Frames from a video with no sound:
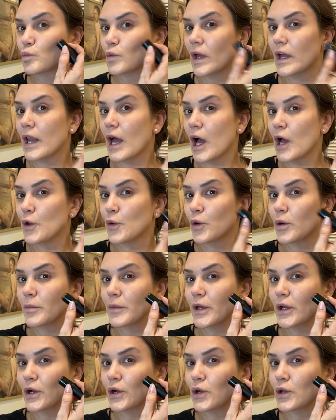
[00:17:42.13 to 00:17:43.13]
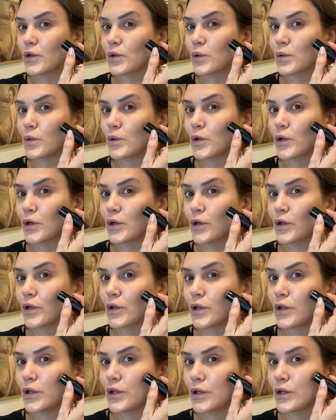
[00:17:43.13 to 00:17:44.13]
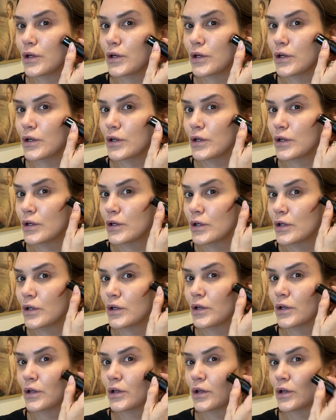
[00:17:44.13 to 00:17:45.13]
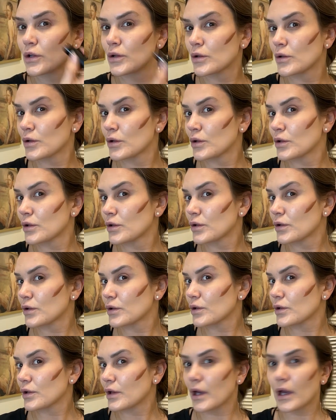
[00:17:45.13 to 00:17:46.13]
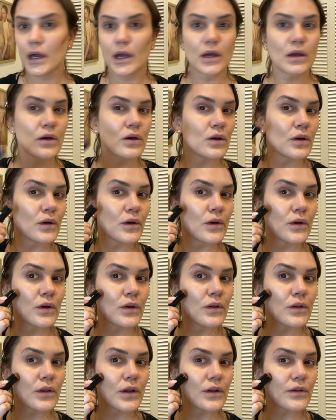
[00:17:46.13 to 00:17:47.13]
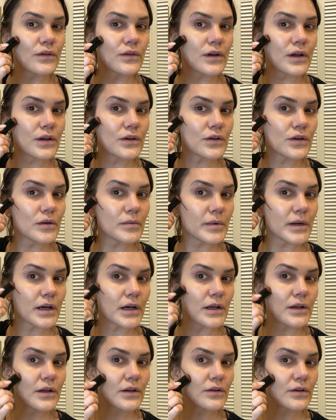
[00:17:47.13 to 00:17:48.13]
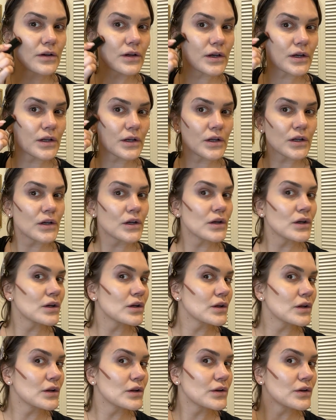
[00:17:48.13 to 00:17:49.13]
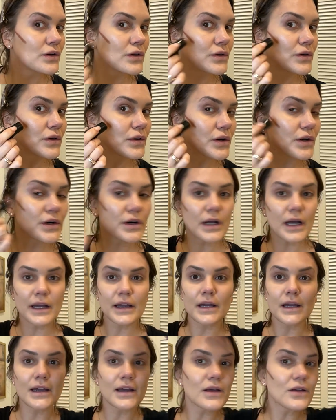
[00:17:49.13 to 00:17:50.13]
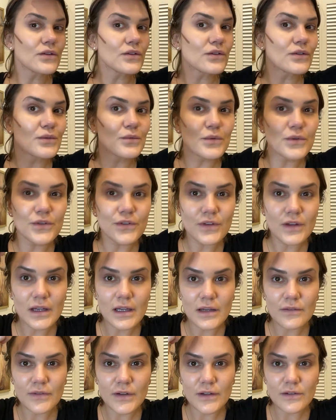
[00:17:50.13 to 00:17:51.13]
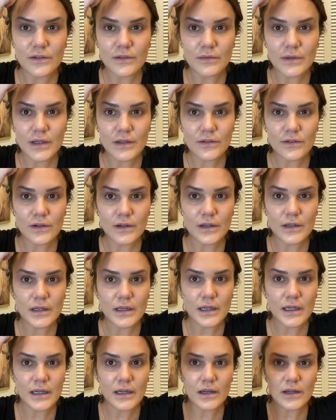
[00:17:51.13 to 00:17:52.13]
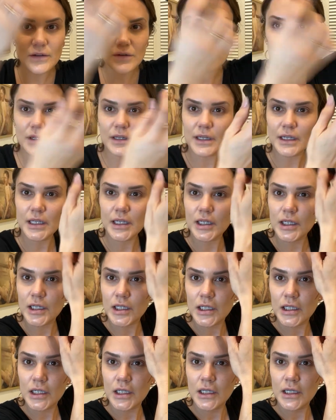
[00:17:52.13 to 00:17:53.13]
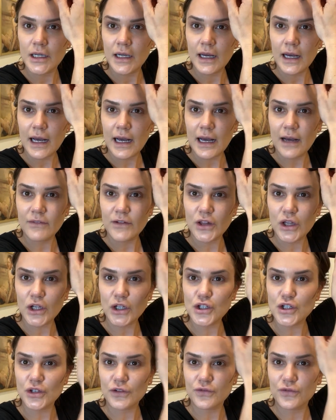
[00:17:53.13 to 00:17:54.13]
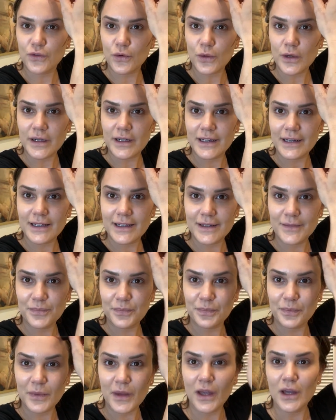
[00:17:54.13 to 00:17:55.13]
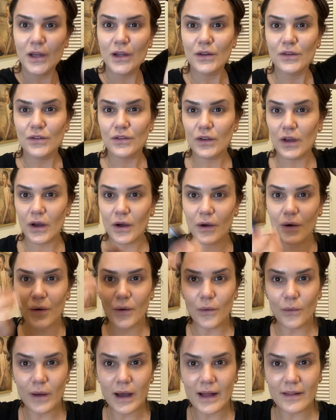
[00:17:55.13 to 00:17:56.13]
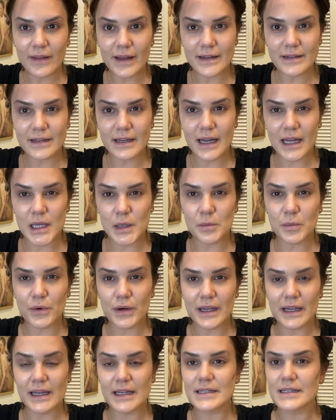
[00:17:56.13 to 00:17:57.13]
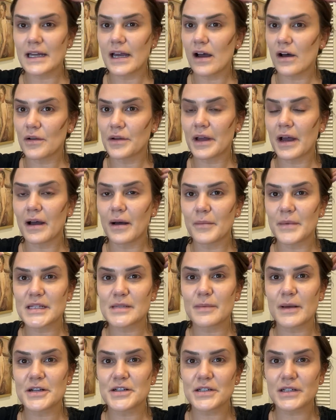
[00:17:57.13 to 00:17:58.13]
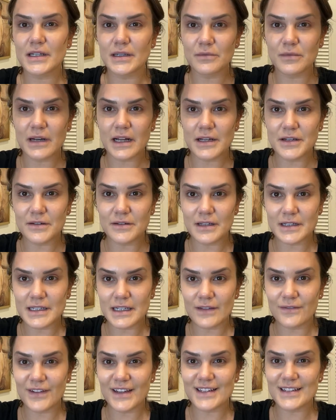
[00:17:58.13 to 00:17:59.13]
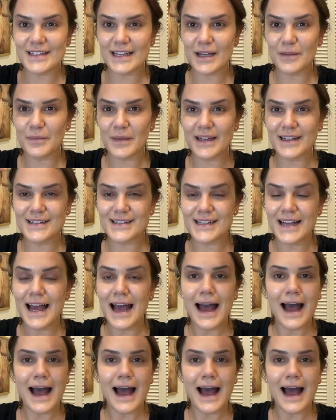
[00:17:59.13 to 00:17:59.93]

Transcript: And I normally contour here. Okay, that's not too bad. That's not too dark, I guess. We'll see if when I start to, I contour here. I have a larger forehead, so I like to kind of bring it down, especially when I do the TV segments.